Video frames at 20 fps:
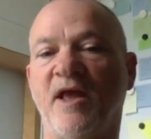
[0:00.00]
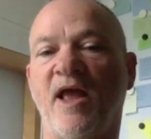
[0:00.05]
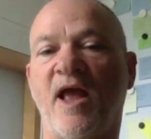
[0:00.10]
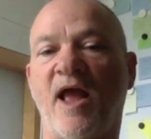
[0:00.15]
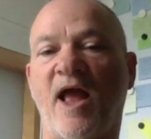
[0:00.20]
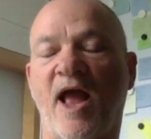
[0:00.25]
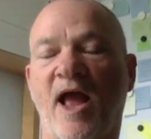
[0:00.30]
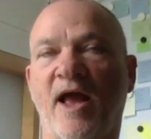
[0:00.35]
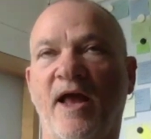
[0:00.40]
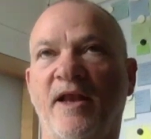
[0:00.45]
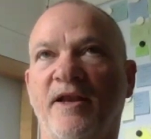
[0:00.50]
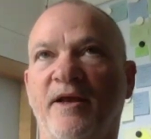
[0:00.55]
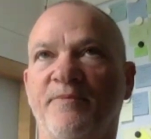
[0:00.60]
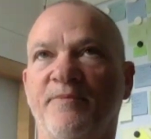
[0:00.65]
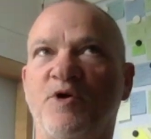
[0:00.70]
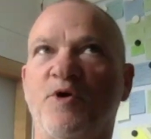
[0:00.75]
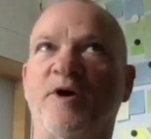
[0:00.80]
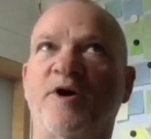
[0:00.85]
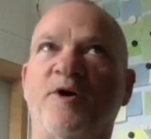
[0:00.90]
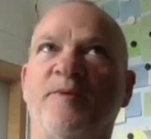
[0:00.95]
and I'm
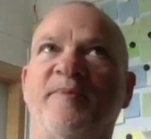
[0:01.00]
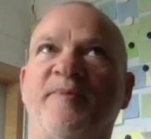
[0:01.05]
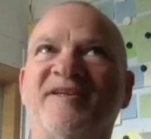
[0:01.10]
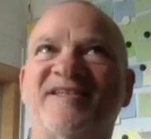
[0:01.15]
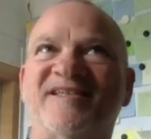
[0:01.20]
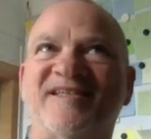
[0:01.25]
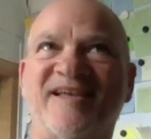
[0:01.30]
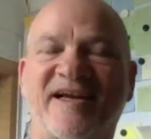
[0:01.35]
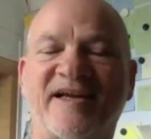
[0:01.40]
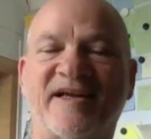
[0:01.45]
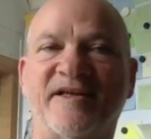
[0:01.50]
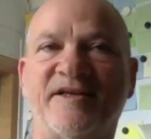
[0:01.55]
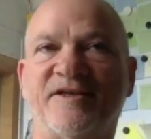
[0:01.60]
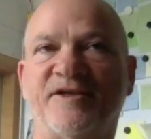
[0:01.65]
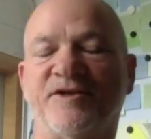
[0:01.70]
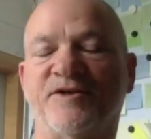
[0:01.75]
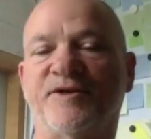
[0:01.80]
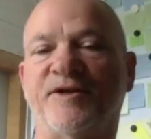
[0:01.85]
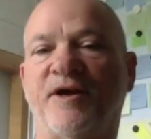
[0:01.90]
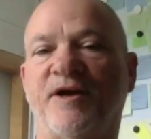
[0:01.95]
going on my second
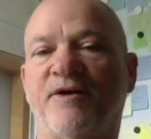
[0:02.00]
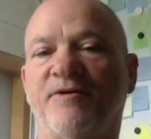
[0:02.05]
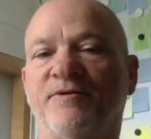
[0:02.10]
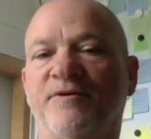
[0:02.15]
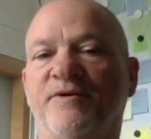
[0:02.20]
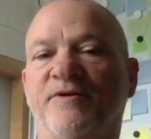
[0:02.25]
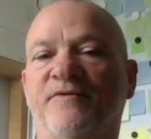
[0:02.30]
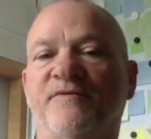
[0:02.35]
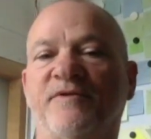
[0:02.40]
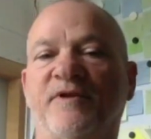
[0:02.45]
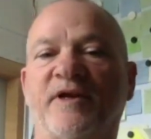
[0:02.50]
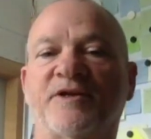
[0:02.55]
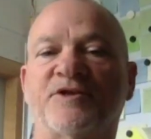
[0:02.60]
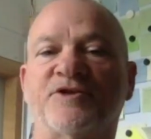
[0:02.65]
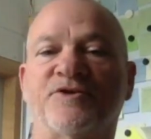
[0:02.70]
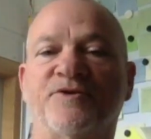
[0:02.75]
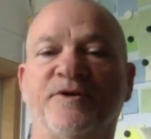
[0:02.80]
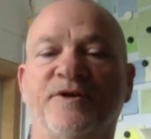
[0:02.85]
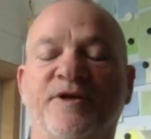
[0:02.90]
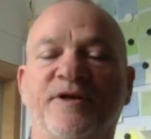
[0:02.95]
year now of
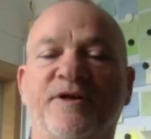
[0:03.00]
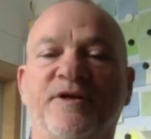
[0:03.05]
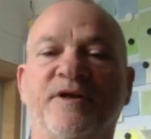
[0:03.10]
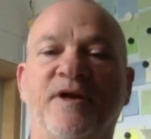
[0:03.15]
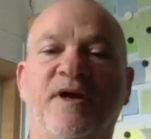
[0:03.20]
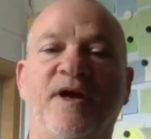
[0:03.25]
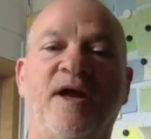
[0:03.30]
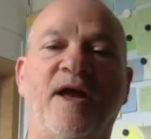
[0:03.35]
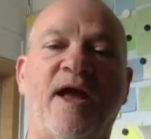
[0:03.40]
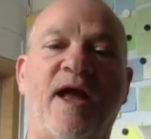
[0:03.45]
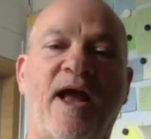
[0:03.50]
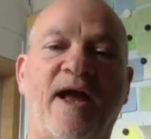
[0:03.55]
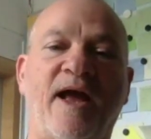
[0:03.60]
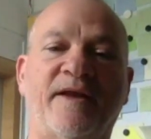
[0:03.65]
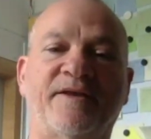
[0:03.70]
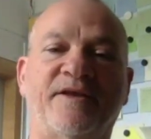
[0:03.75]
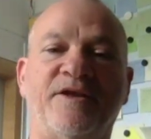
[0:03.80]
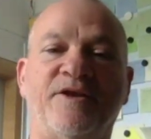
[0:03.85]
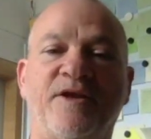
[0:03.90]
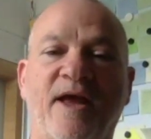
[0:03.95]
lecturing
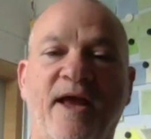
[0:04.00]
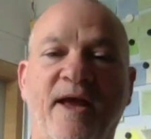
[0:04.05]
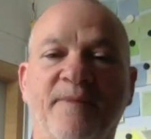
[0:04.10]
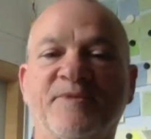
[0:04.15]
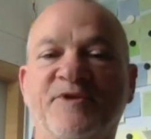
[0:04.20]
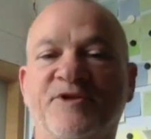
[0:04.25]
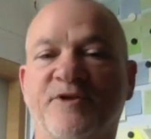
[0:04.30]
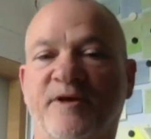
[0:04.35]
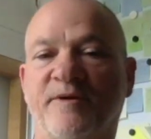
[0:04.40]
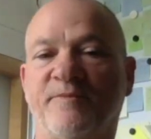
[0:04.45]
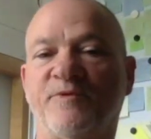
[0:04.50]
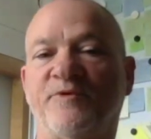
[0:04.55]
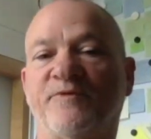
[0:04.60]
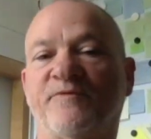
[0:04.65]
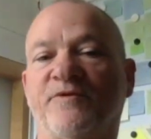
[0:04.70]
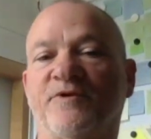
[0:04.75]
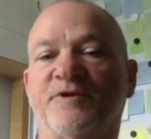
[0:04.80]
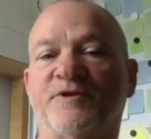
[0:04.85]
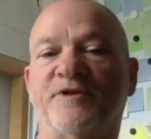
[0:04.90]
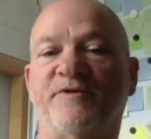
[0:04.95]
at the Amsterdam
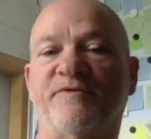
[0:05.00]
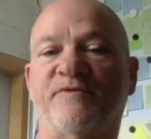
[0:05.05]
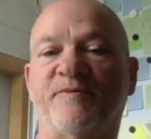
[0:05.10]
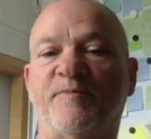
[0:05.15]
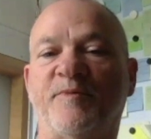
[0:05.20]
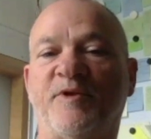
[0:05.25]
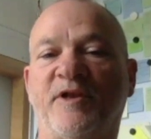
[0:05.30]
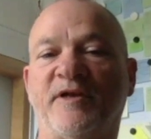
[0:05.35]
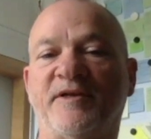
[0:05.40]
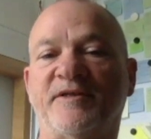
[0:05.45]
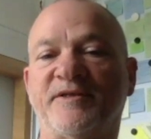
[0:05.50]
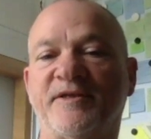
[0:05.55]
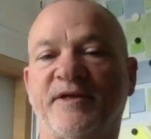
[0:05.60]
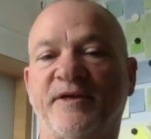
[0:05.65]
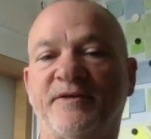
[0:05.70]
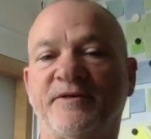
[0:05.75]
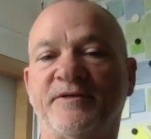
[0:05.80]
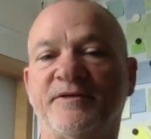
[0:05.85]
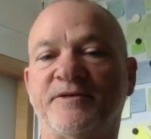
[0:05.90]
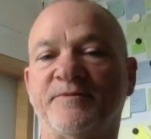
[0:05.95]
University of Applied
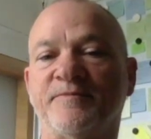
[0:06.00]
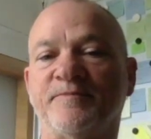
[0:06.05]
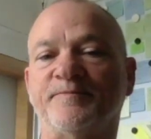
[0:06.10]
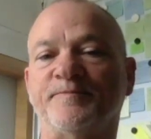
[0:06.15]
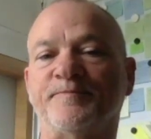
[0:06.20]
Science.